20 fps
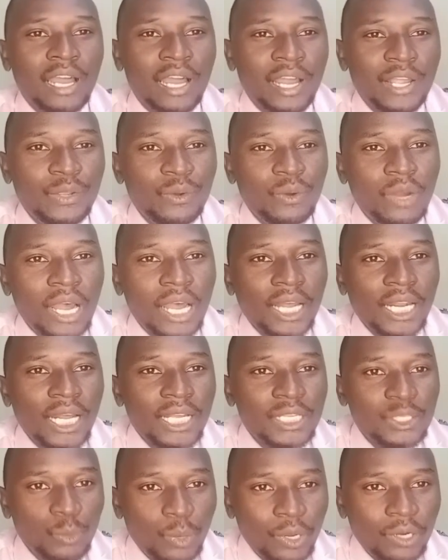You can
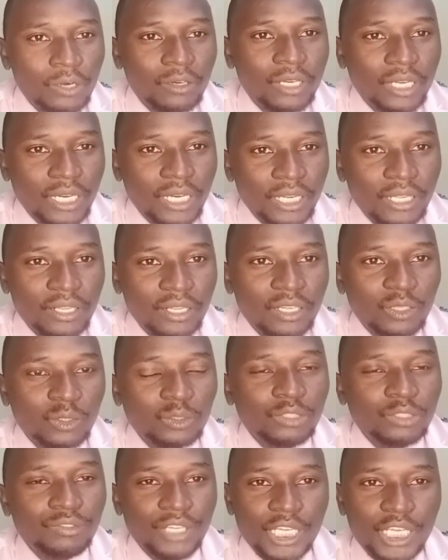as well click the
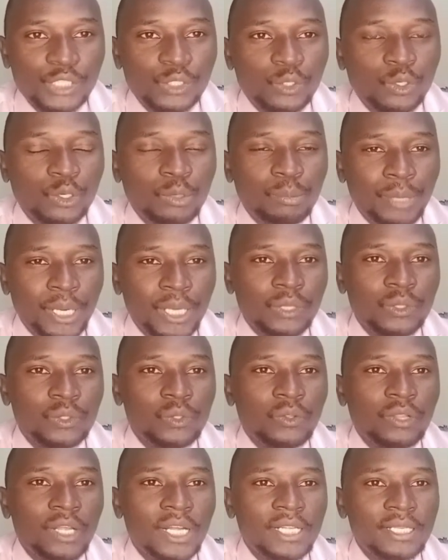notification bell
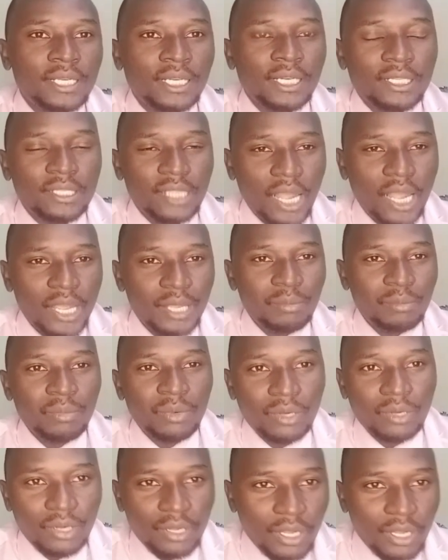so that anytime
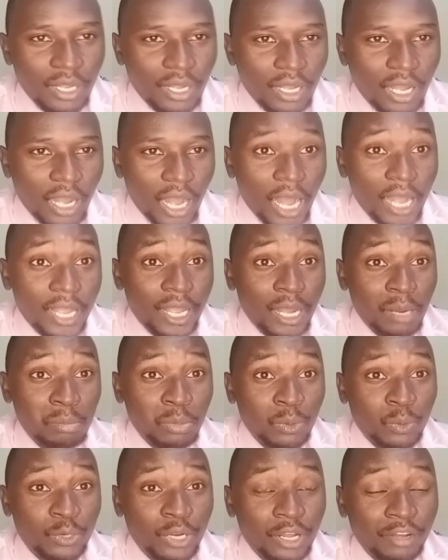I
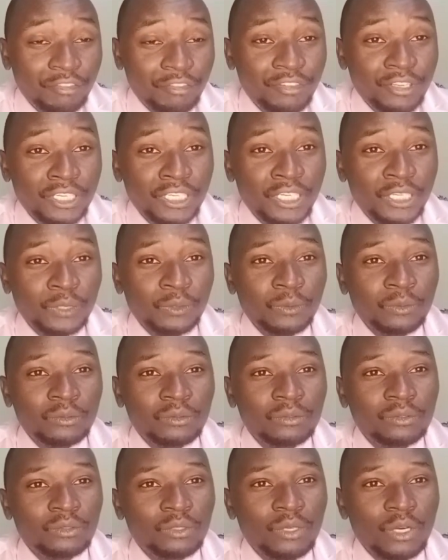upload a video,
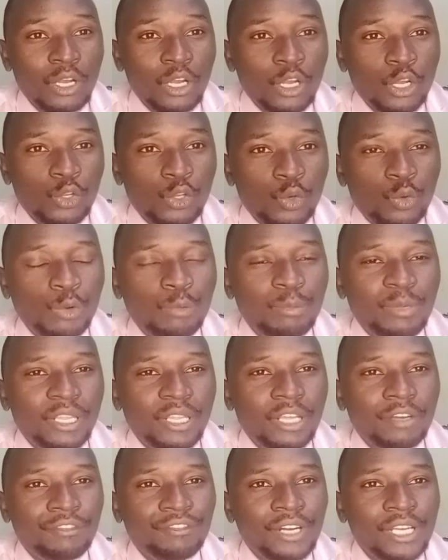you will be
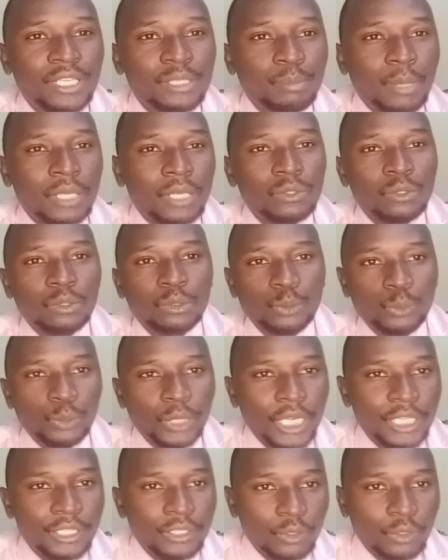the first person to
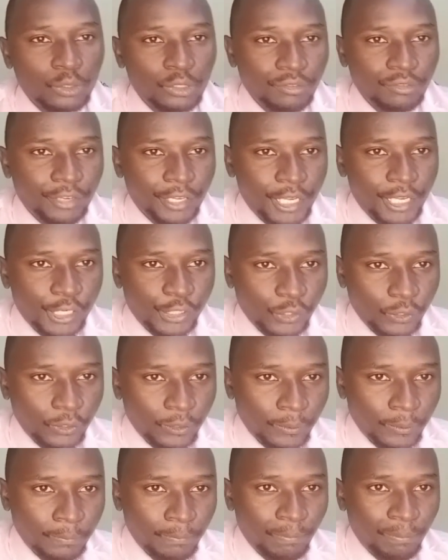get notification.
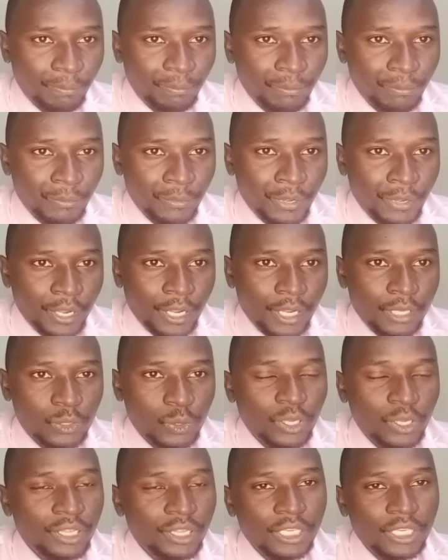So
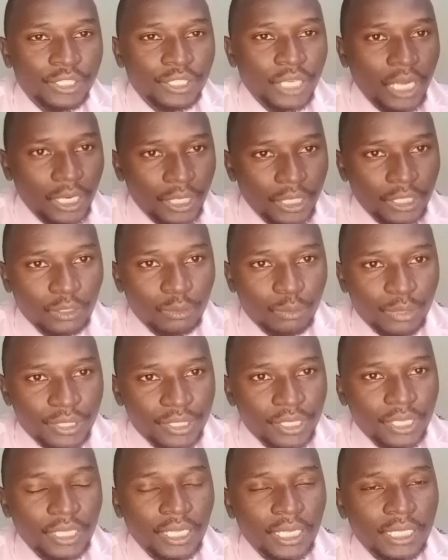in this channel, we
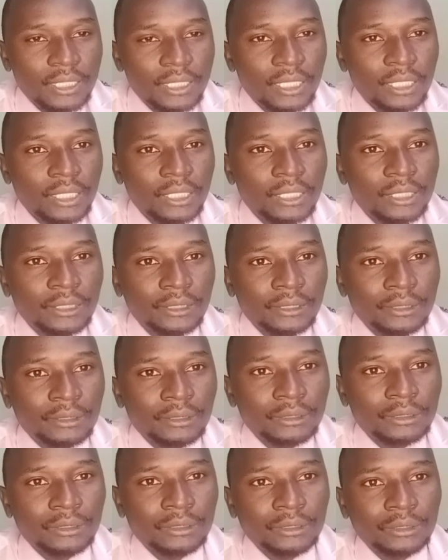say that uh,
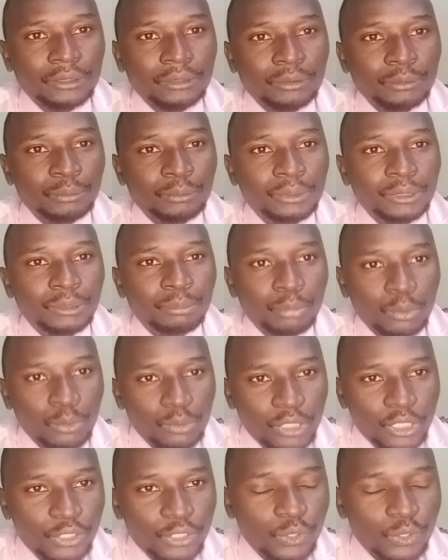we
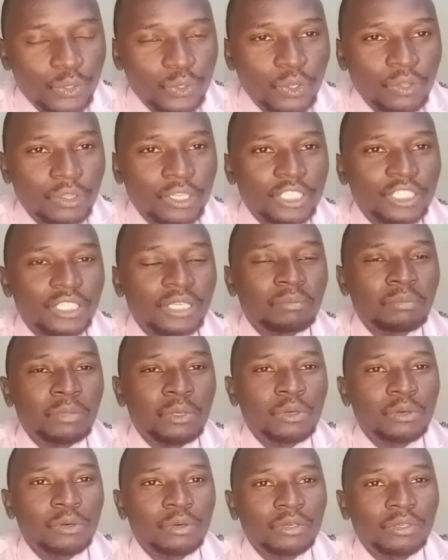put issues on the
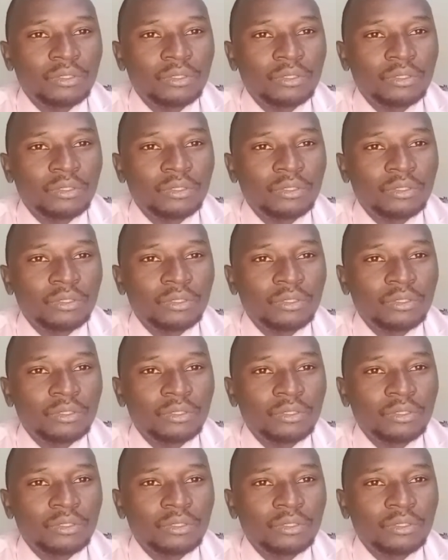table,